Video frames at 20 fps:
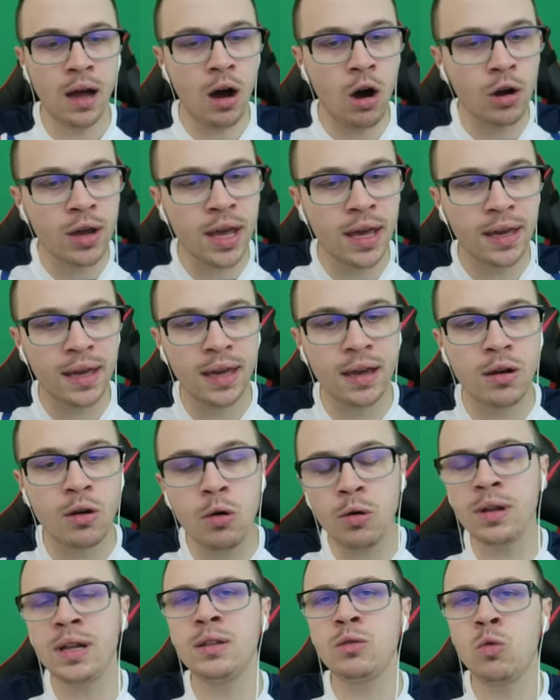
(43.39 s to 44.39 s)
Okay, he
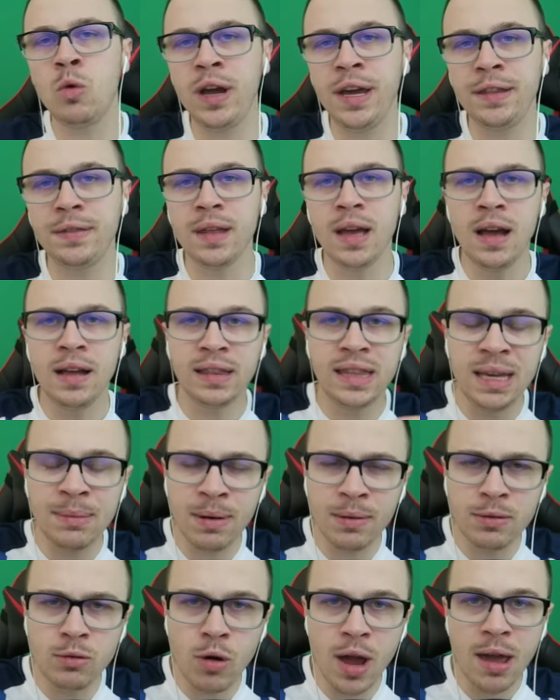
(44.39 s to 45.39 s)
couldn't win
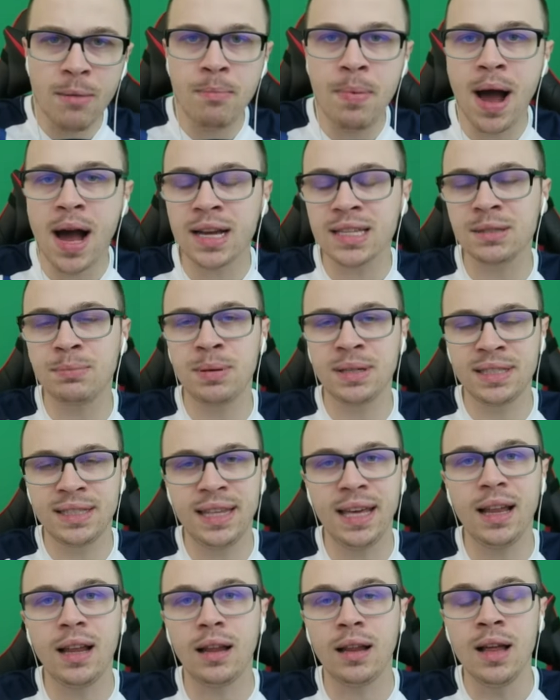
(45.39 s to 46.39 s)
Team of the Week packs, but
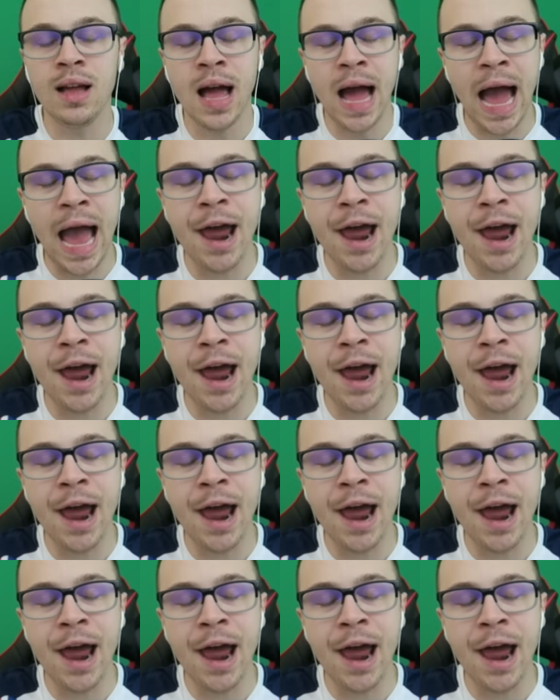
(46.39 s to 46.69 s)
still,